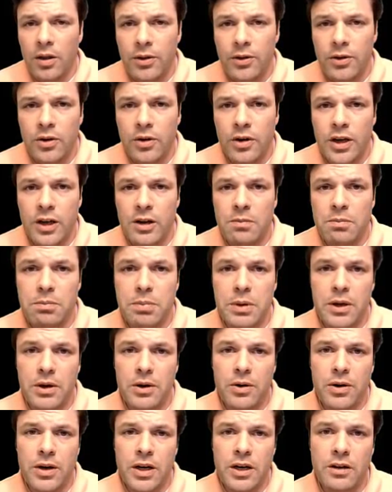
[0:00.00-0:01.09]
other
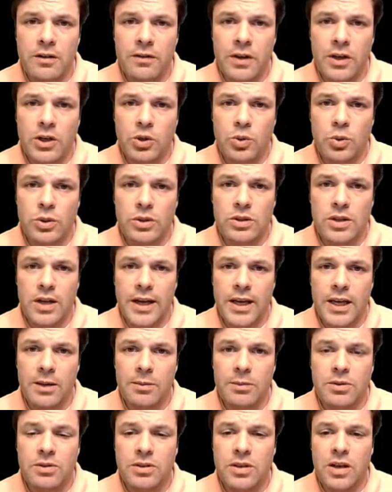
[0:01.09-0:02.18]
embittered individuals
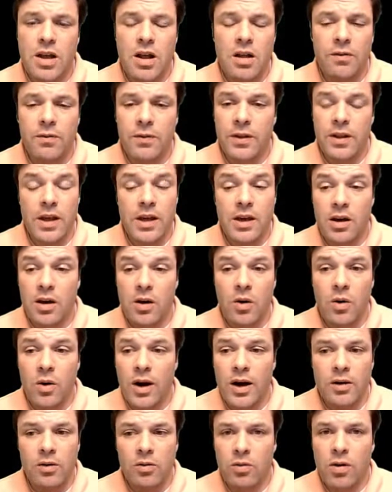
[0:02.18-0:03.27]
like himself, and they
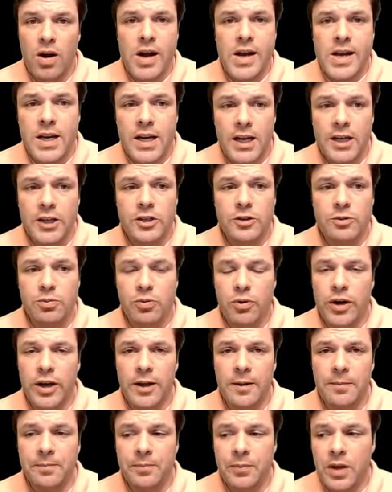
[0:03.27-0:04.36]
go on a rioting
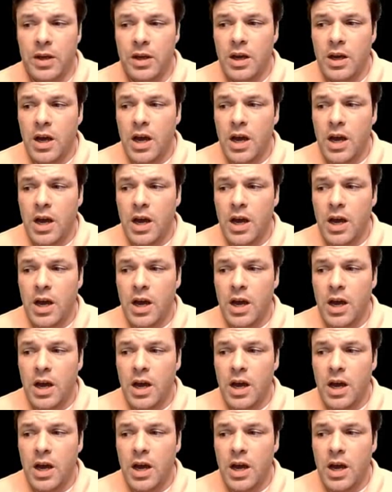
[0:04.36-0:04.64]
spree.